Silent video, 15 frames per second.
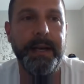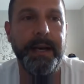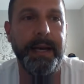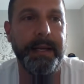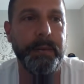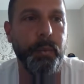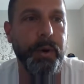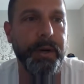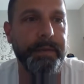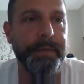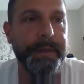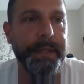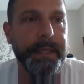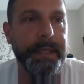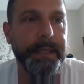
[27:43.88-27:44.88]
And one of
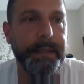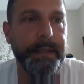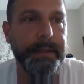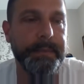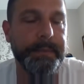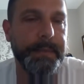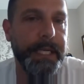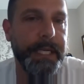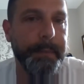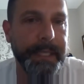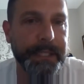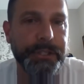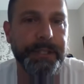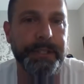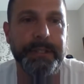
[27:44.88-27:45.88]
the
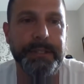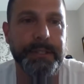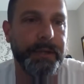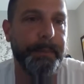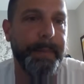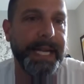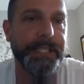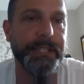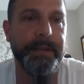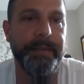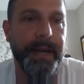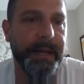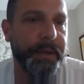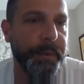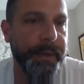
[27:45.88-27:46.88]
commissioners or match
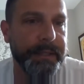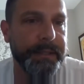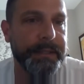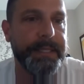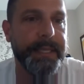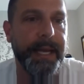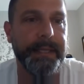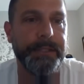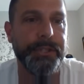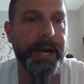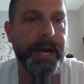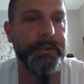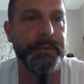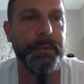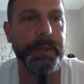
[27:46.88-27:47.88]
evaluators that
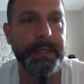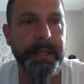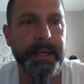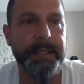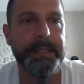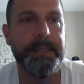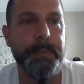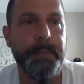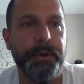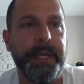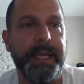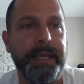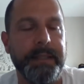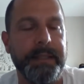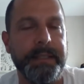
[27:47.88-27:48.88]
traveled with us spoke
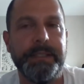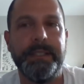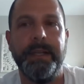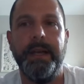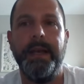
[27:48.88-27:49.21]
English